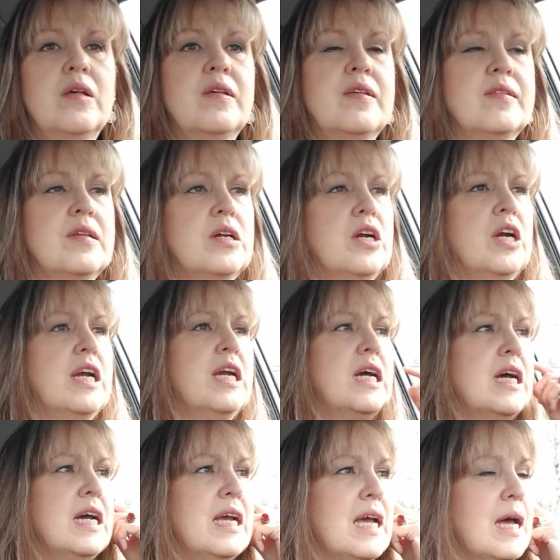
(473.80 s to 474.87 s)
sorry,
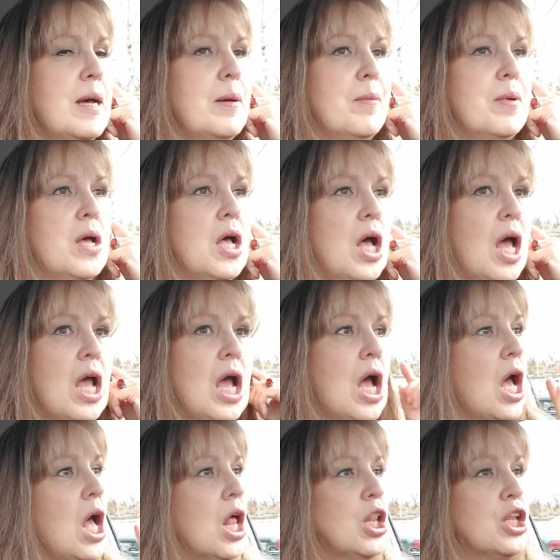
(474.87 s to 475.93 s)
I am
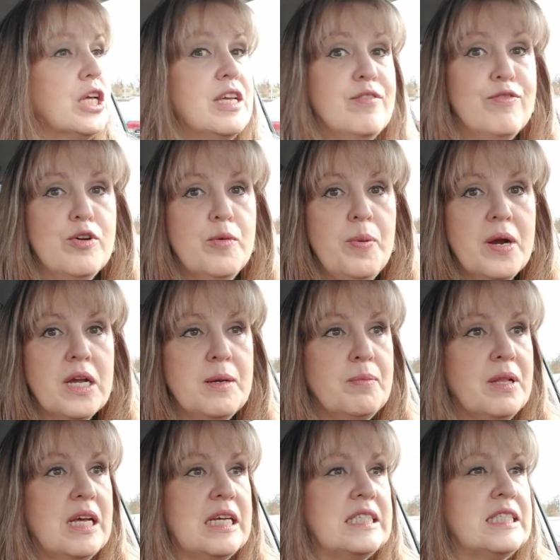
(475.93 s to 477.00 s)
looking for a parking
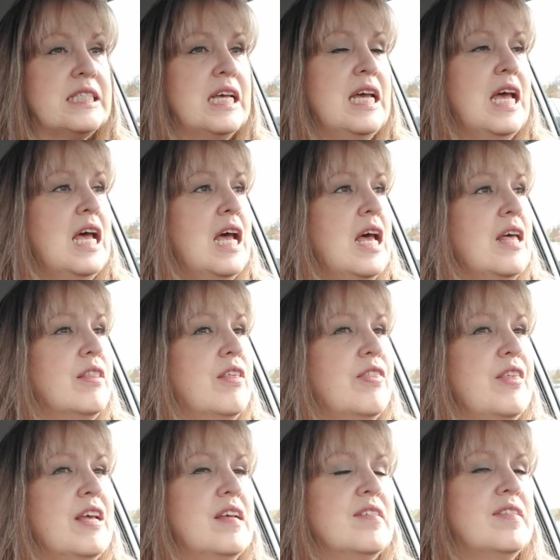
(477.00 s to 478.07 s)
place. The
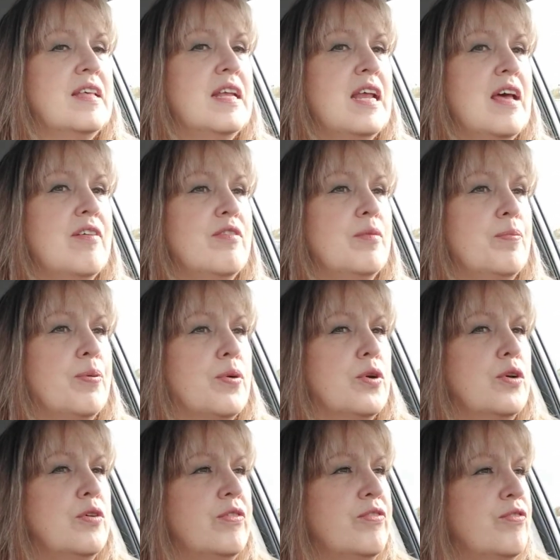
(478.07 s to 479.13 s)
things that have
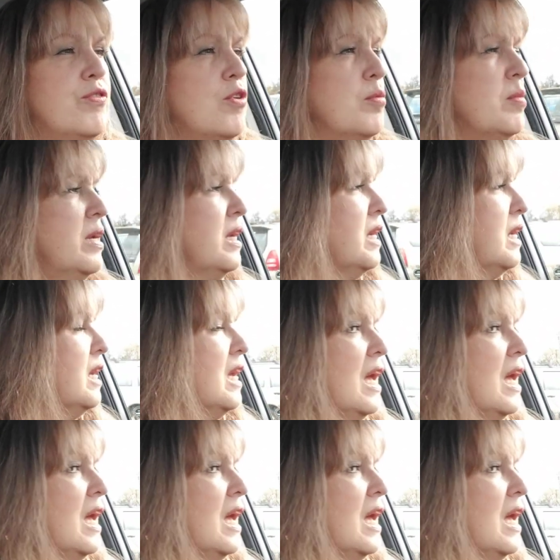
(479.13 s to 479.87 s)
improved for me